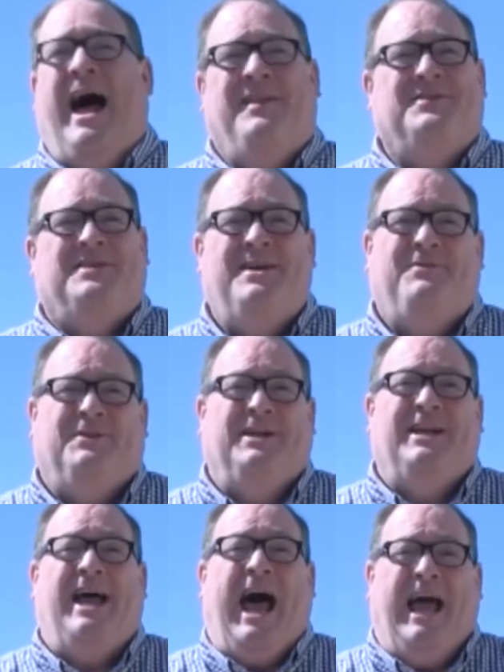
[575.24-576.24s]
and there's even
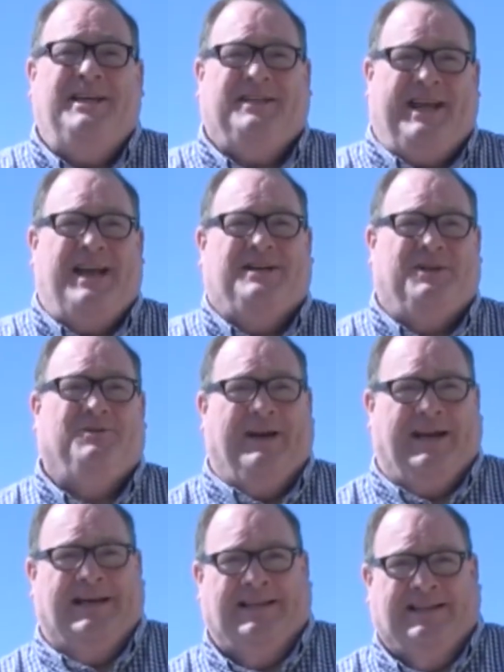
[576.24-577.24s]
an ice skating
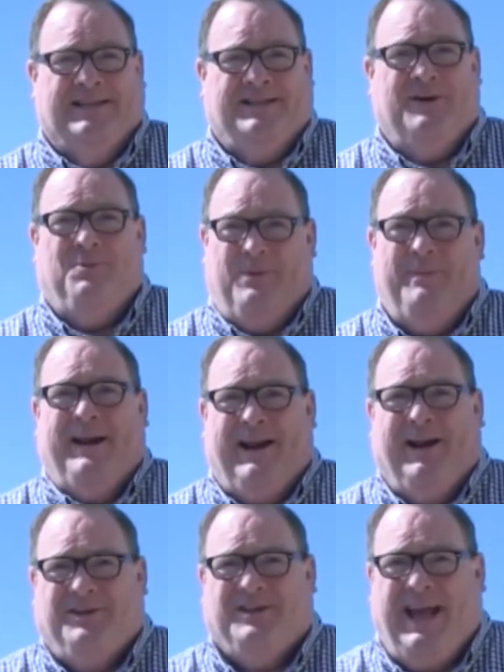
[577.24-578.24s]
rink, so we better get
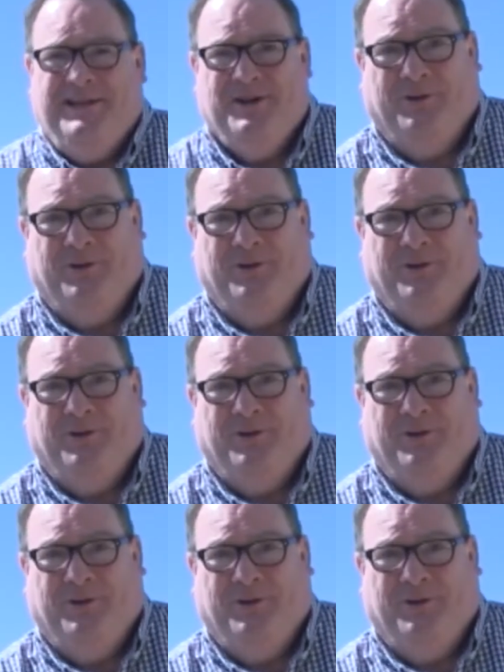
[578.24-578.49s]
our skates